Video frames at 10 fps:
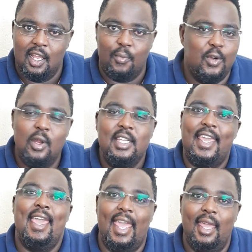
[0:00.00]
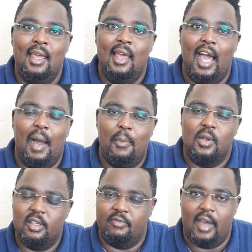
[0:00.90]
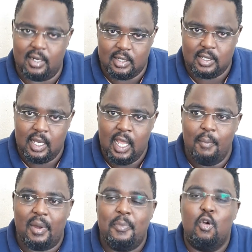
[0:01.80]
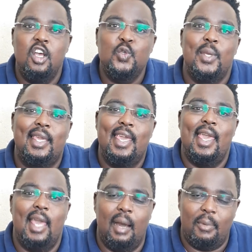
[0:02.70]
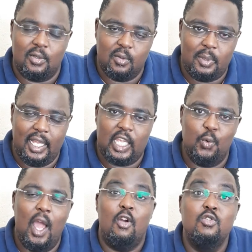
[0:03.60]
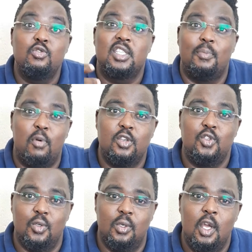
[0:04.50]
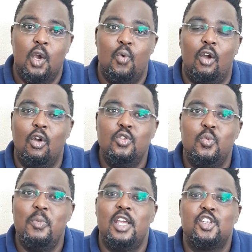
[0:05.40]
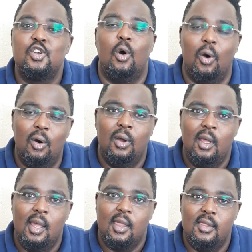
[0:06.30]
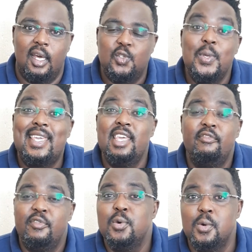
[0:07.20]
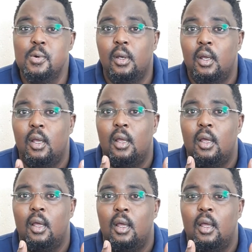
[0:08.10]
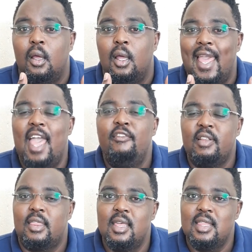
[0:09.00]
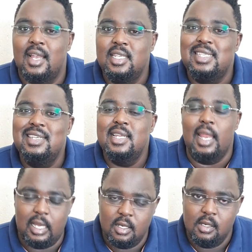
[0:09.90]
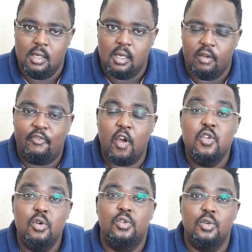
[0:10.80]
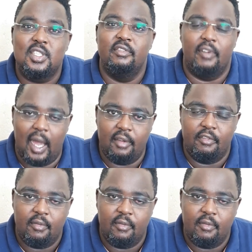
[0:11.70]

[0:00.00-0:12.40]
We don't care about the virus. But because we care about Upleki, we are going to support you. We are going to make sure that we give you everything that is needed for you to survive."